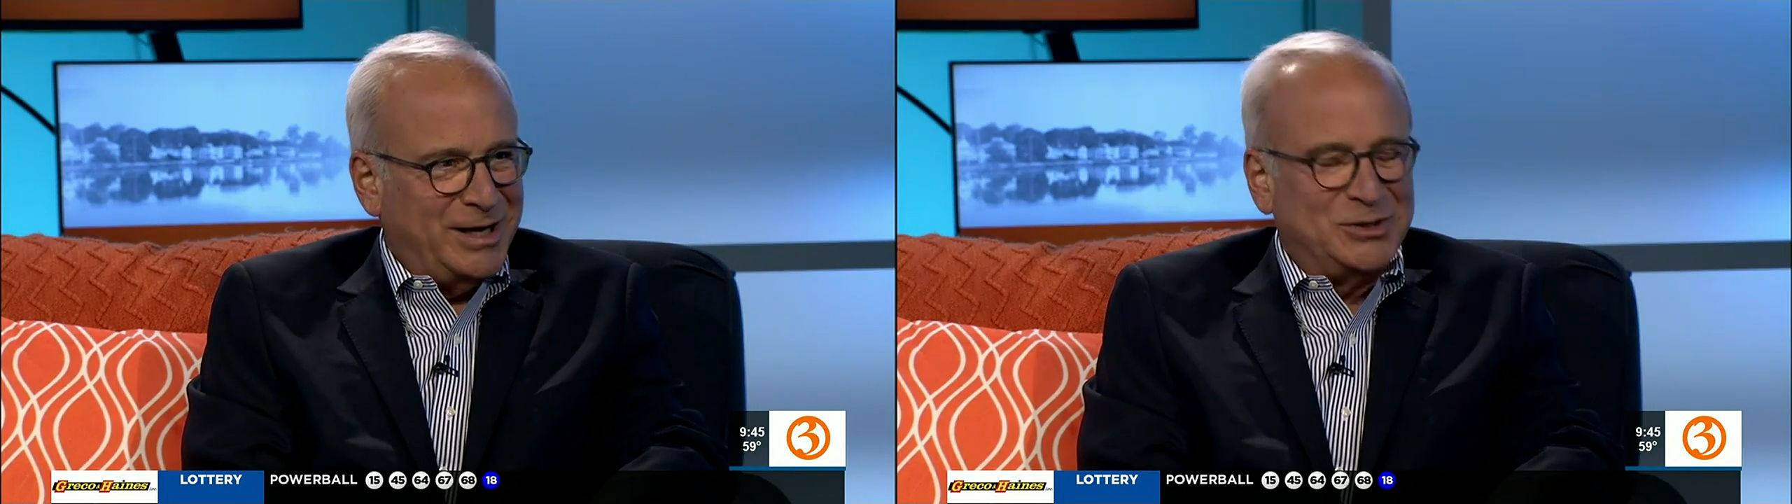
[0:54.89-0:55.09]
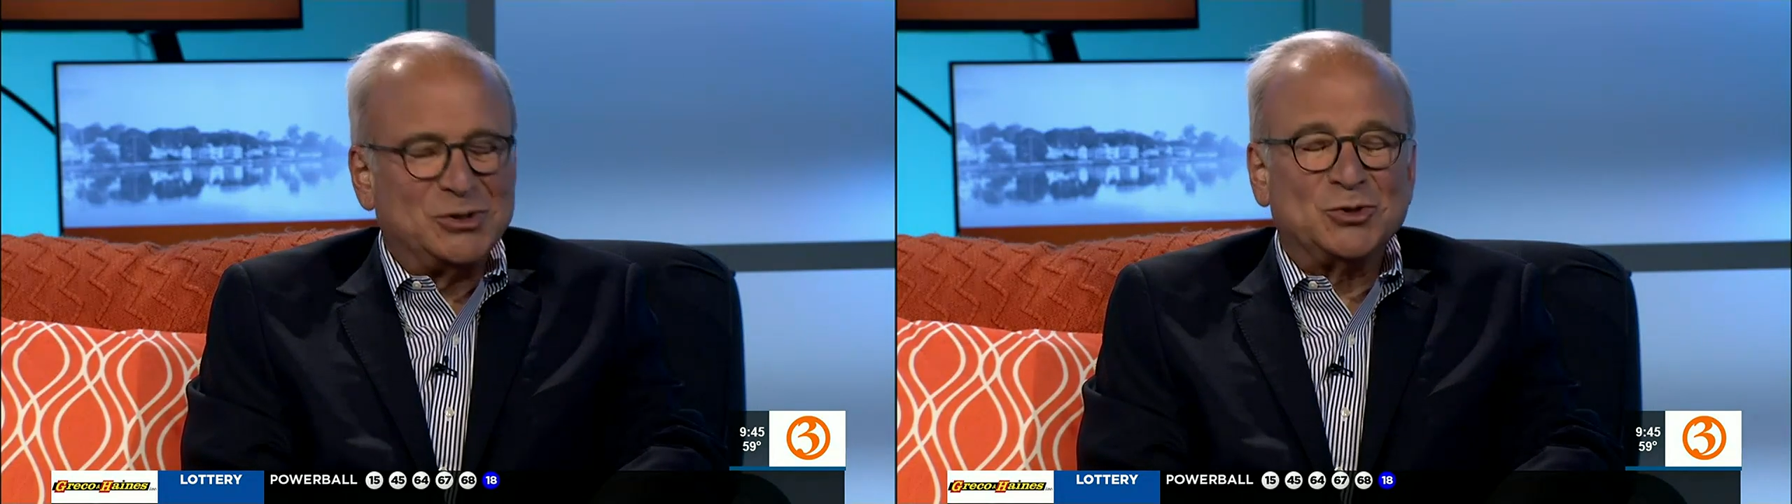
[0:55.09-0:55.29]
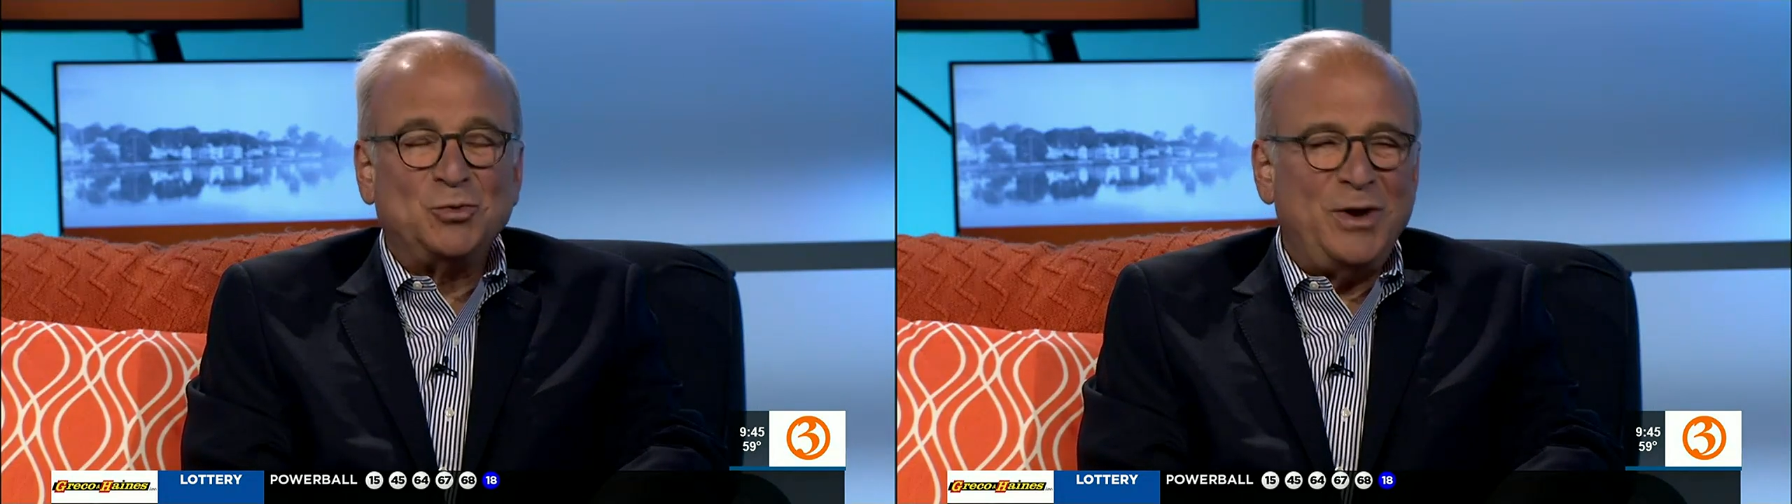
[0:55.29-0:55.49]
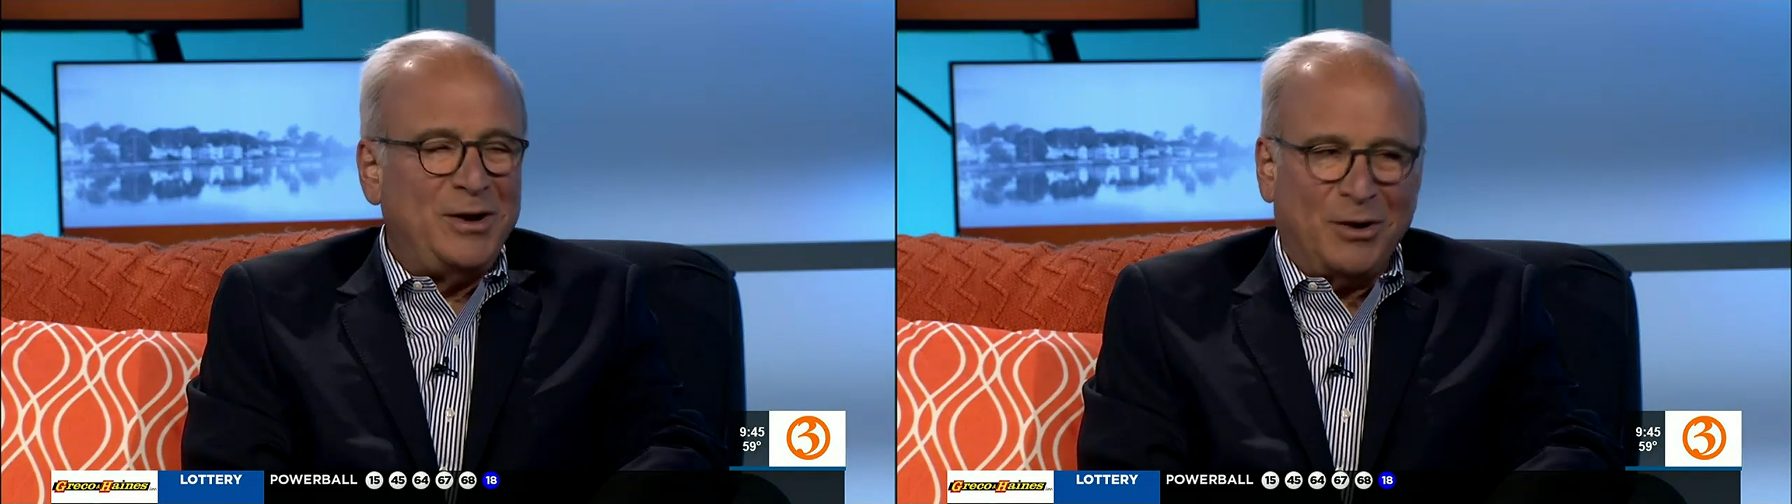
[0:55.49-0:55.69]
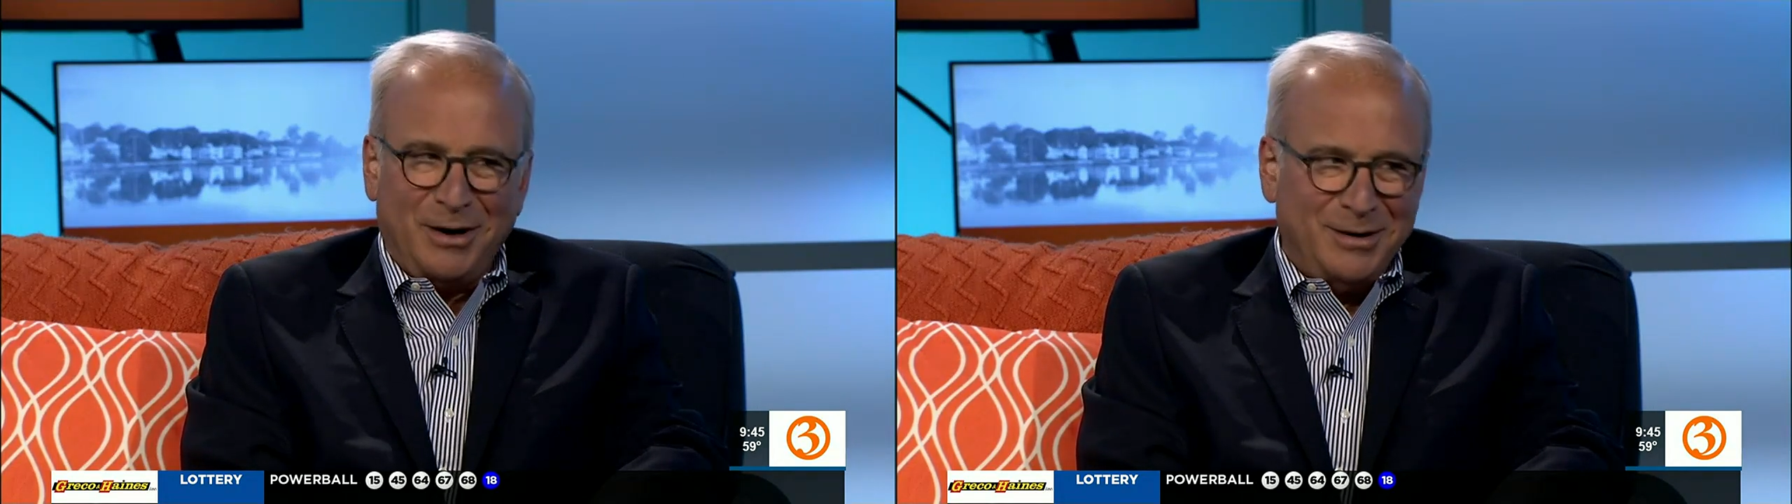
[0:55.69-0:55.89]
a
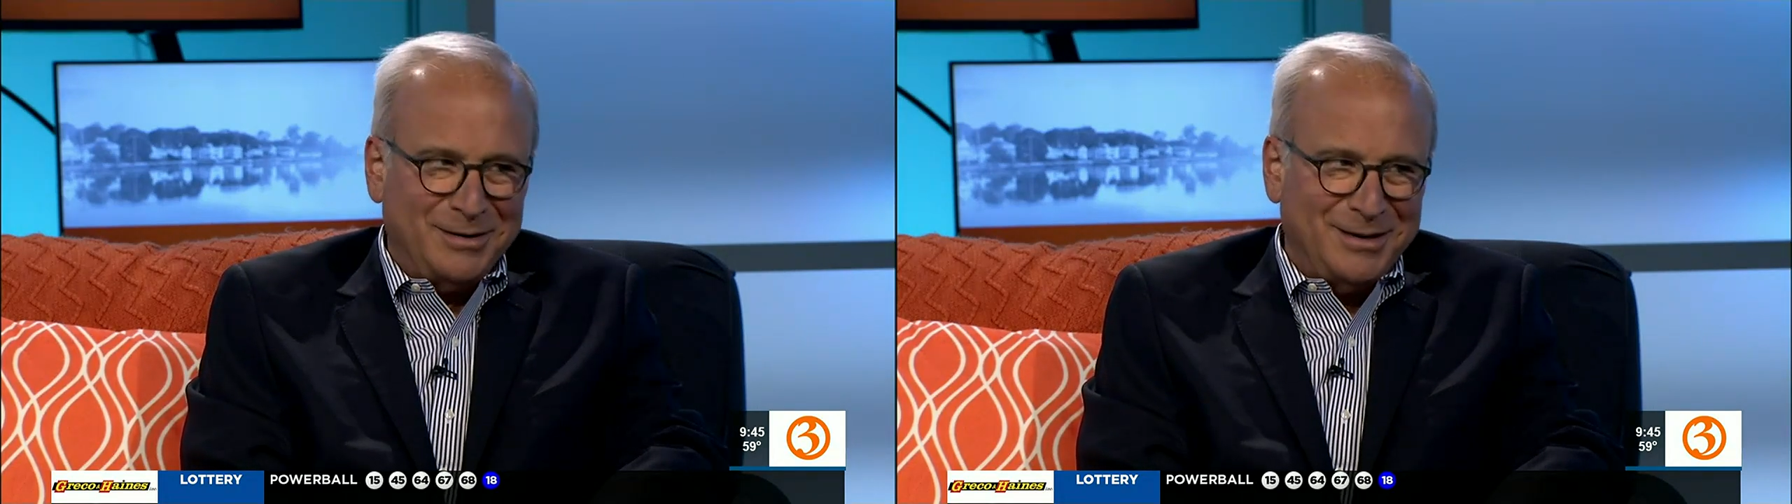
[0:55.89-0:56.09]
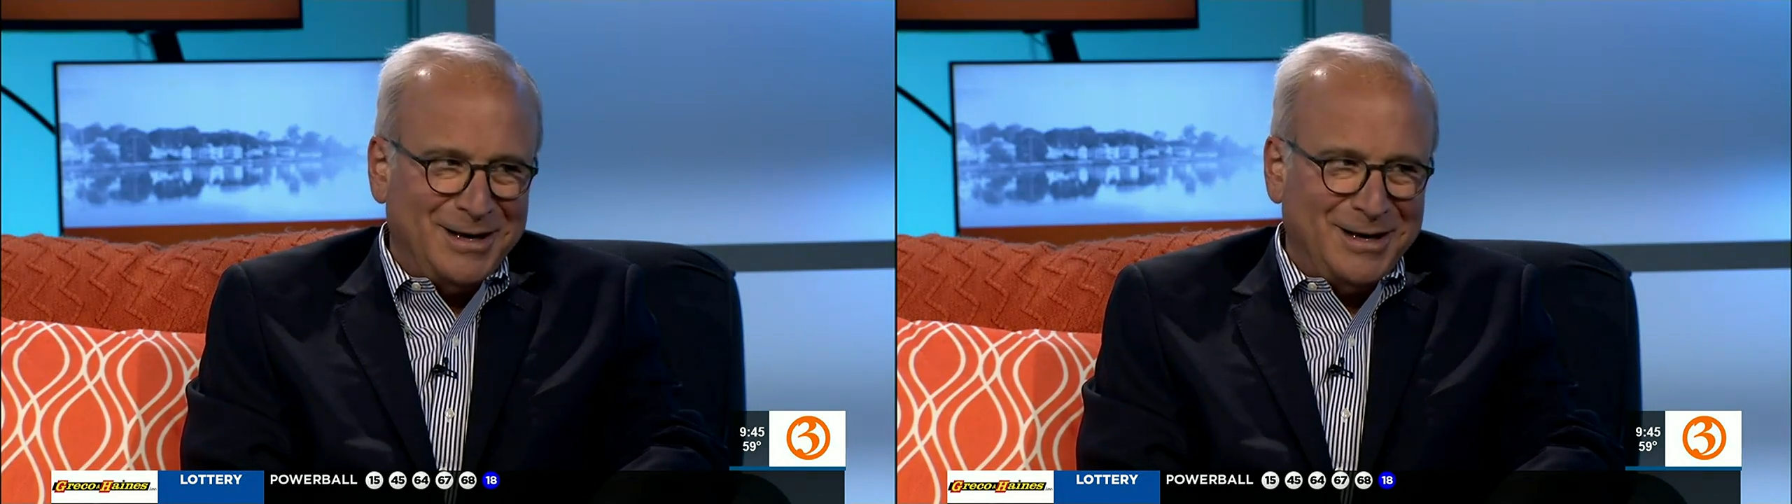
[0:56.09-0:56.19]
sweetheart.